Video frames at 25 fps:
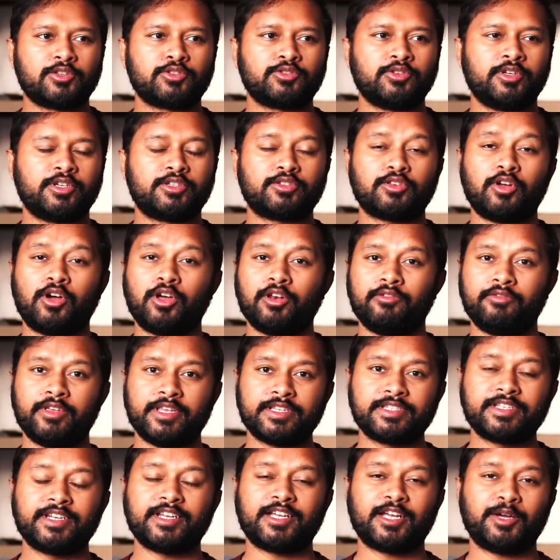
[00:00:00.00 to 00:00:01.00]
So it's
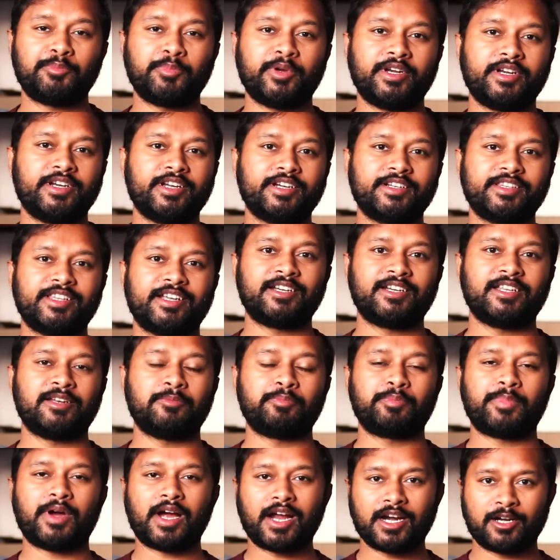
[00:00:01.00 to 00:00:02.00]
always recommended in
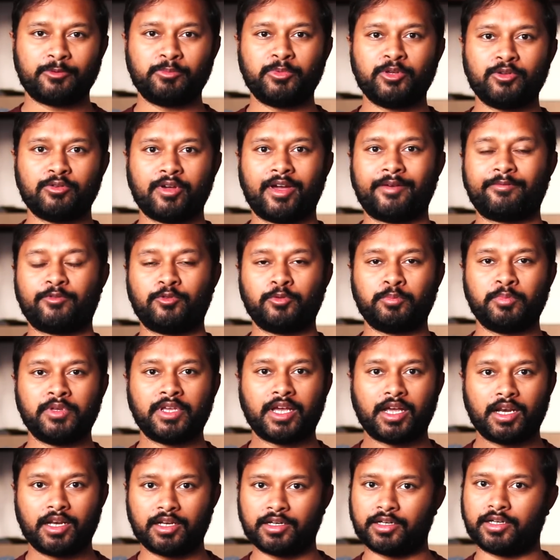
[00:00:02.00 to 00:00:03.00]
part B you have to be
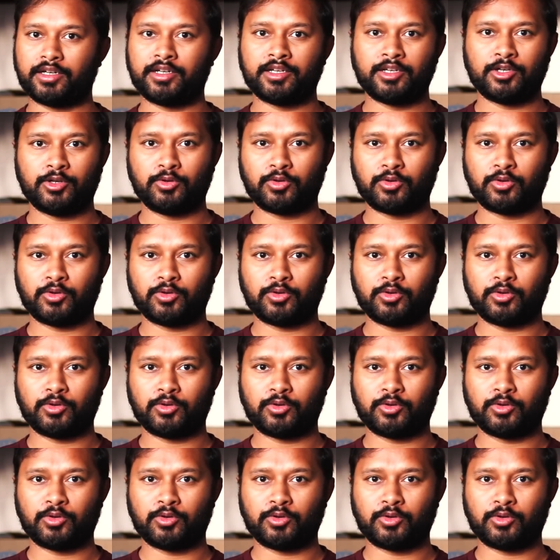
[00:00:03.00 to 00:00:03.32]
alert.